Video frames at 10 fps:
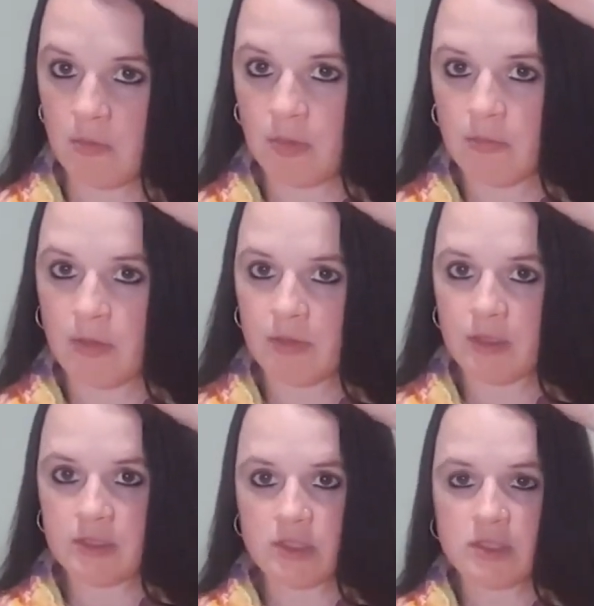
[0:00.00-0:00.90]
But maybe
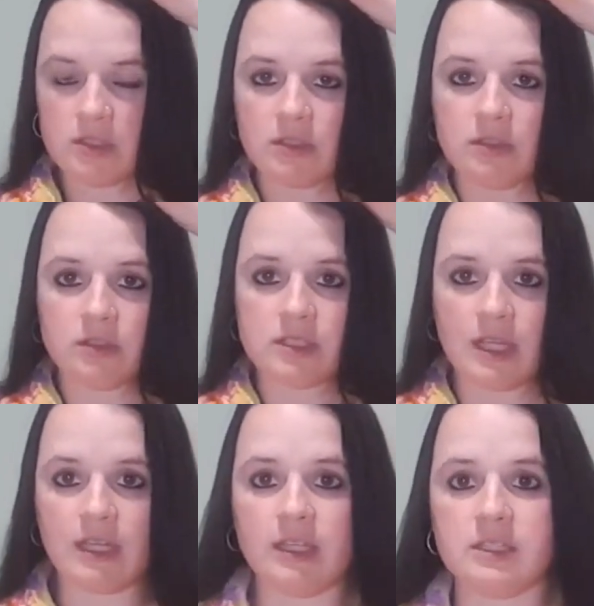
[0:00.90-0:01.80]
that's just a little
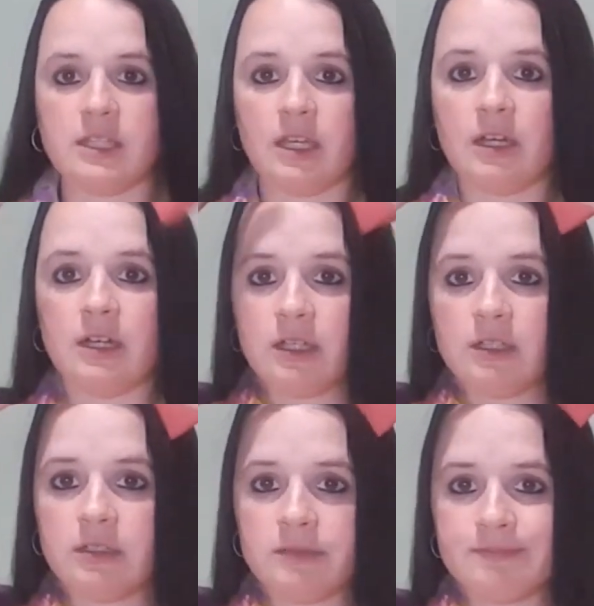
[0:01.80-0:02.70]
tiny tiara.
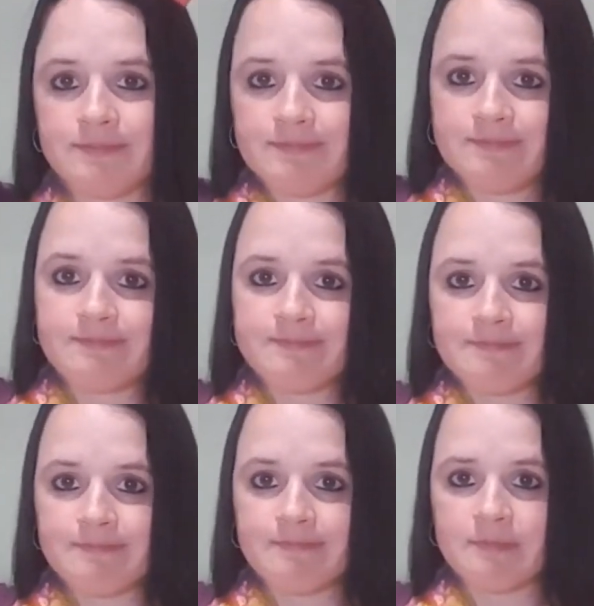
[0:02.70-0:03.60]

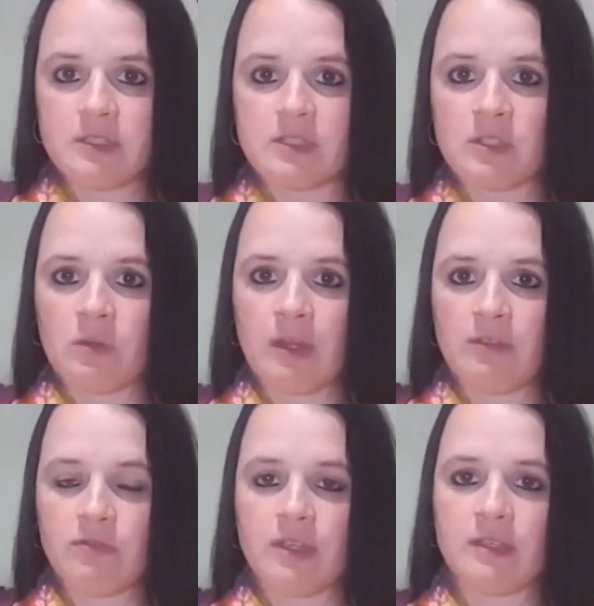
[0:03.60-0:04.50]
Doesn't quite
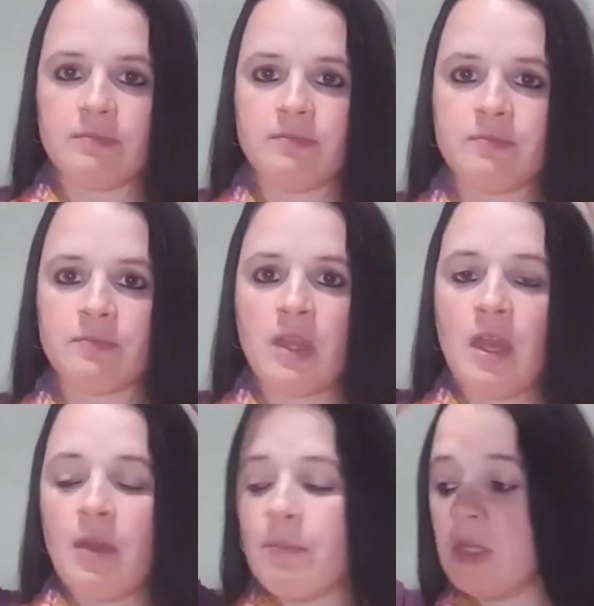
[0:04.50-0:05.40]
fit.
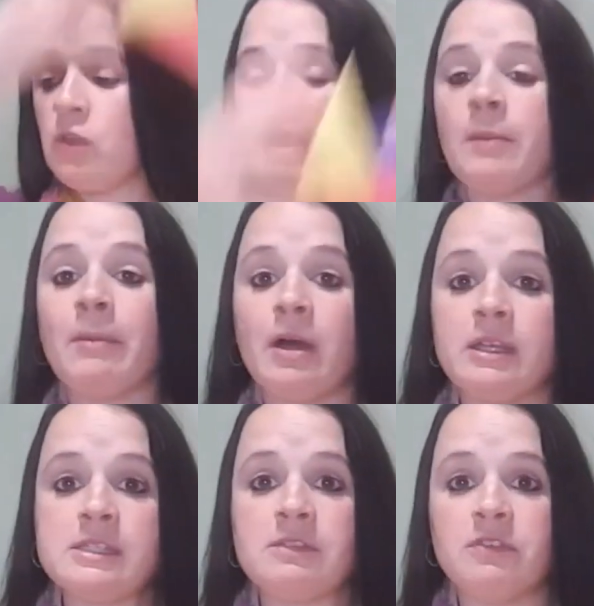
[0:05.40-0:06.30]
But you can
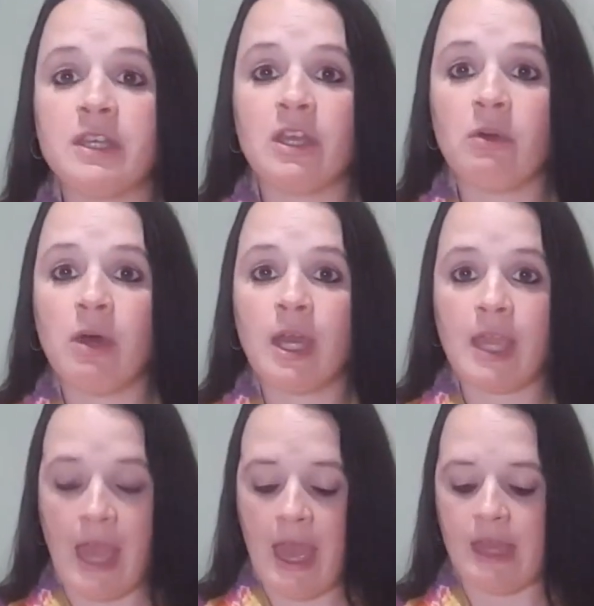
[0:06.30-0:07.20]
pause the video
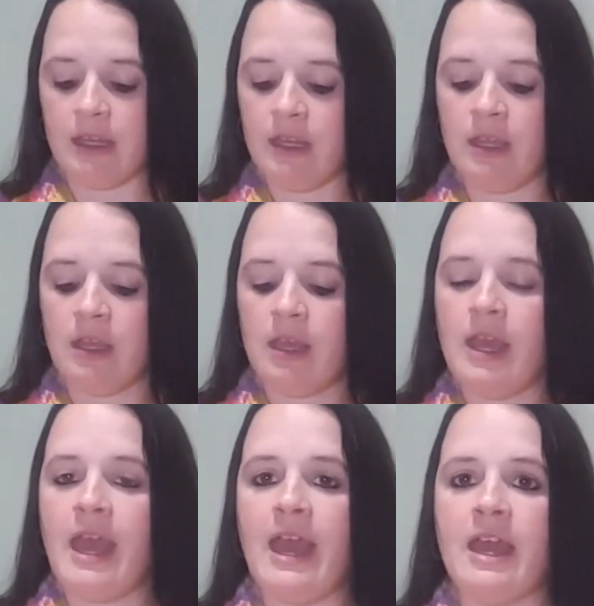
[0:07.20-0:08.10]
again
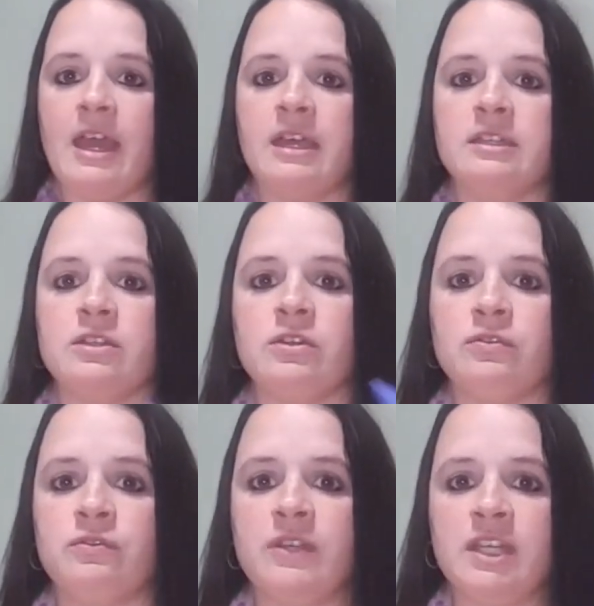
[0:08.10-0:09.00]
and
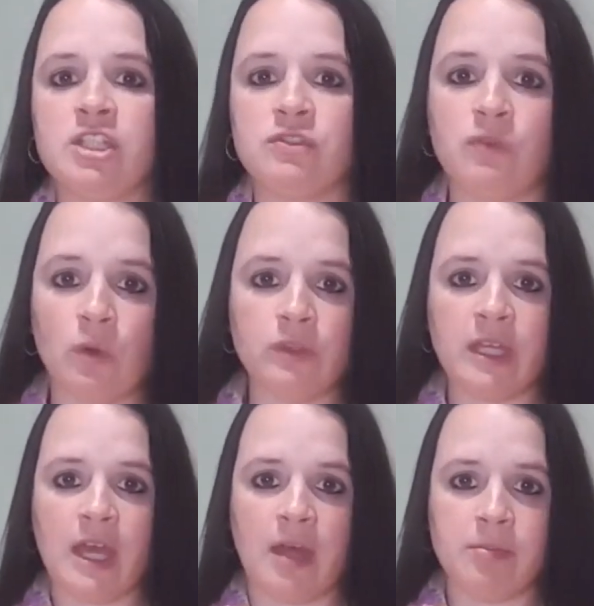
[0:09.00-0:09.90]
finish
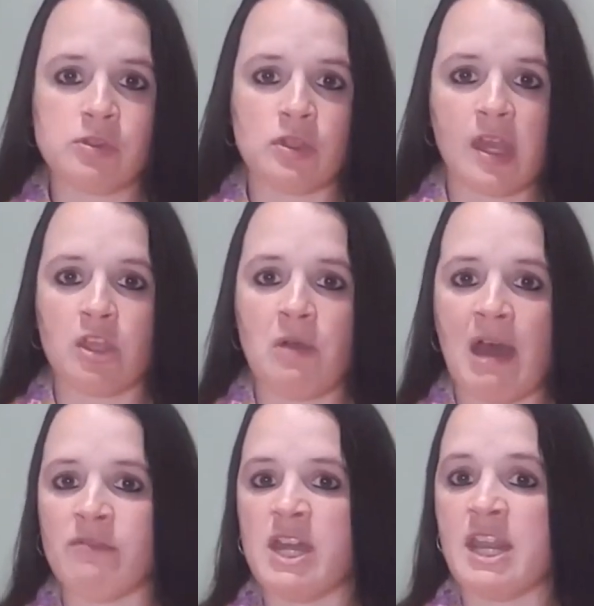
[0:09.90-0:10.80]
folding up so that you
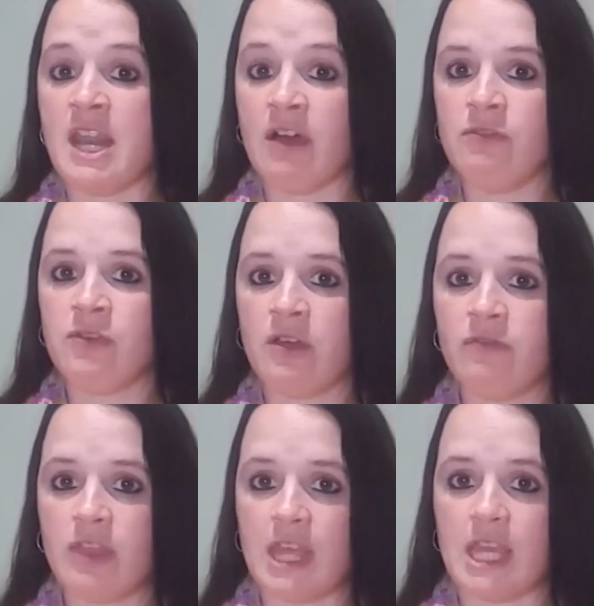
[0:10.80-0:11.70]
have enough of
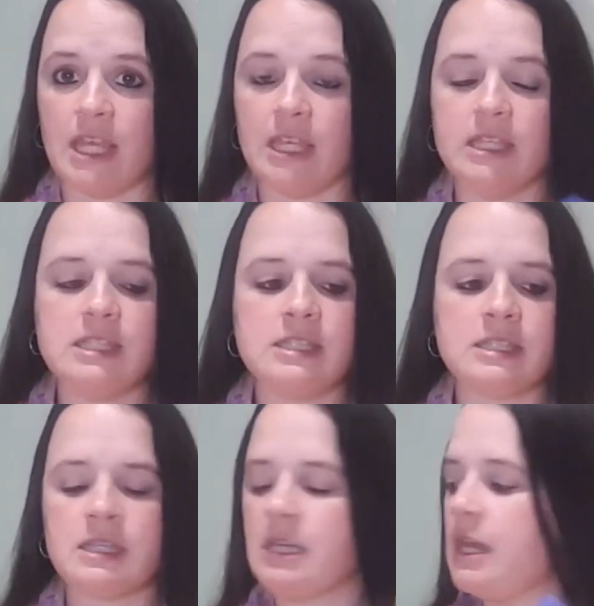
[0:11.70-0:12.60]
these.
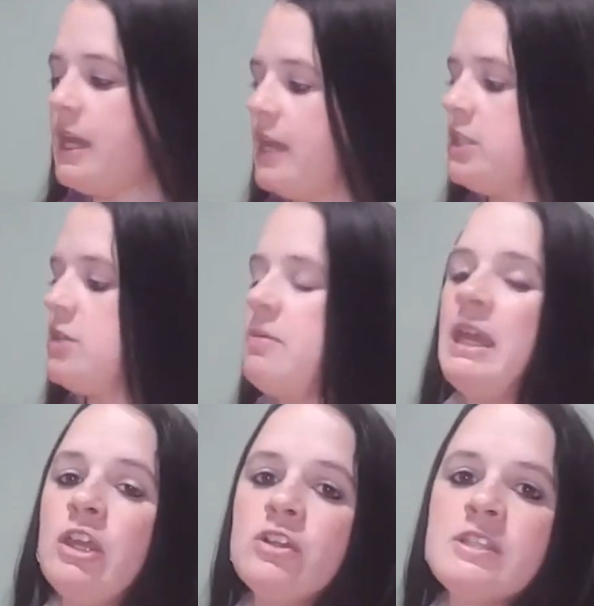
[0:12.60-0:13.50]
to
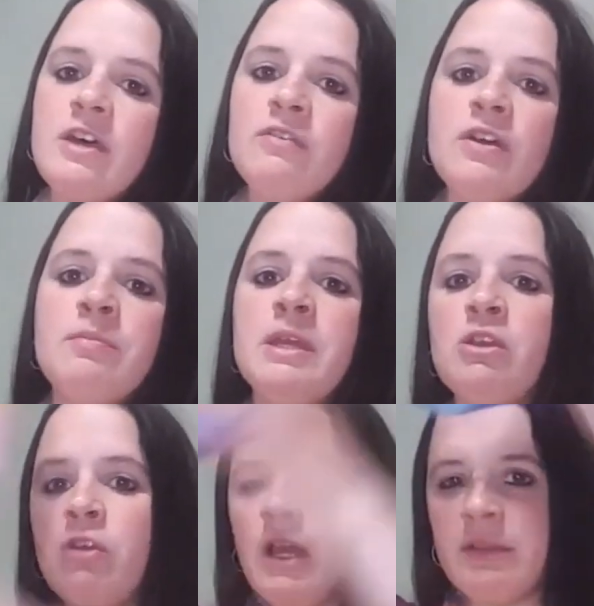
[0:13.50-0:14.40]
make yourself a big
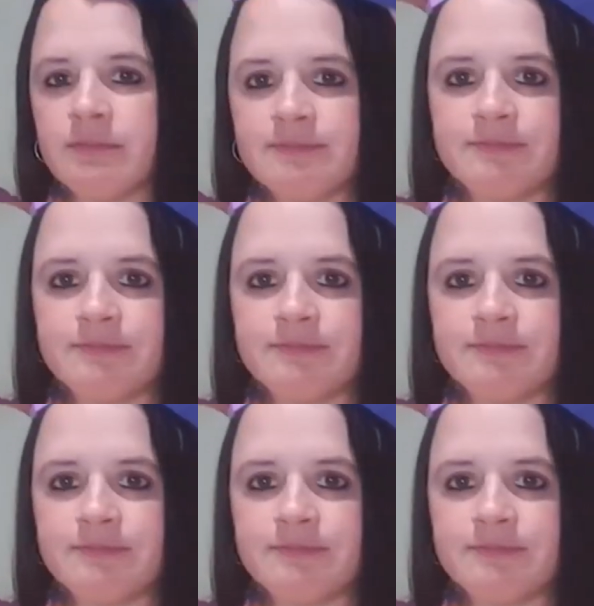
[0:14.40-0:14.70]
crown.